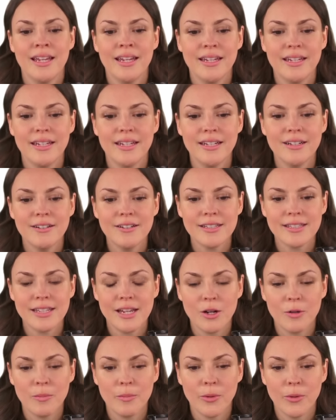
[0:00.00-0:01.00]
Here is
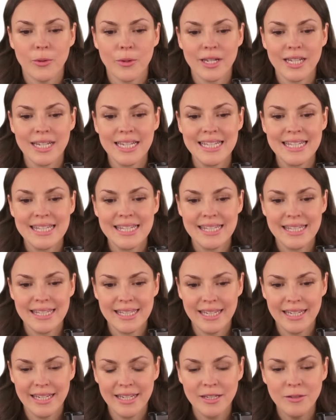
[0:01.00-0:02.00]
our point
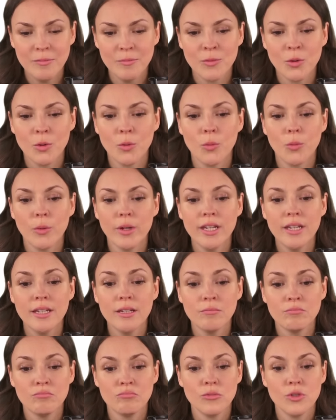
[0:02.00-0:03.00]
C.
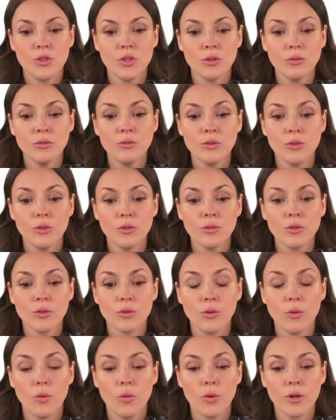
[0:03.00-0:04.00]
We don't know the
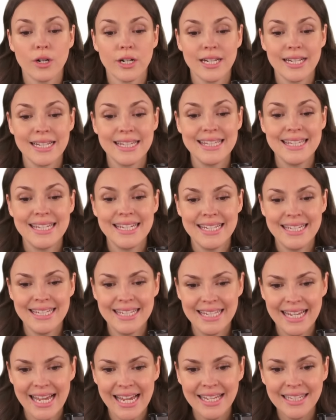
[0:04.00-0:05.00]
coordinates
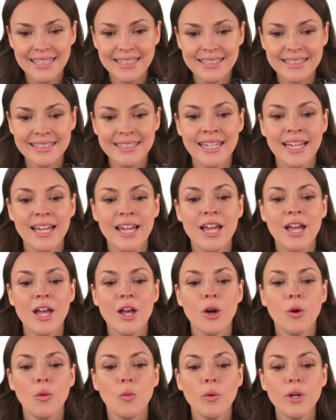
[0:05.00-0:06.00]
yet.
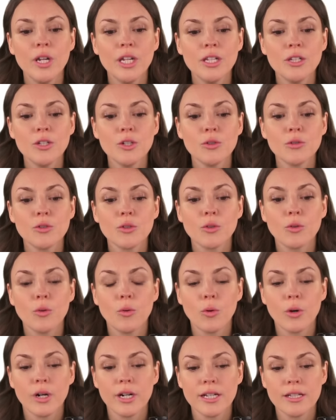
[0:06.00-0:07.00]
We know the
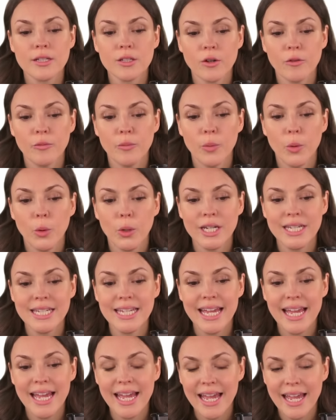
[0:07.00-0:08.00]
coordinates of point
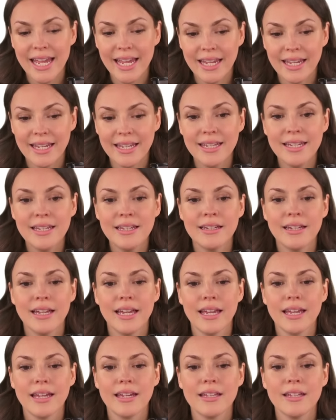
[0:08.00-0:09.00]
A
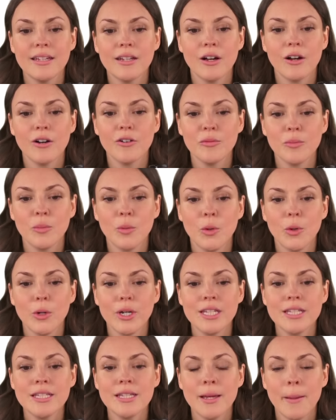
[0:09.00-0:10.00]
and of
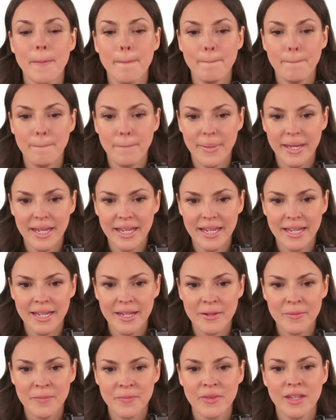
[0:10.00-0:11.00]
point B.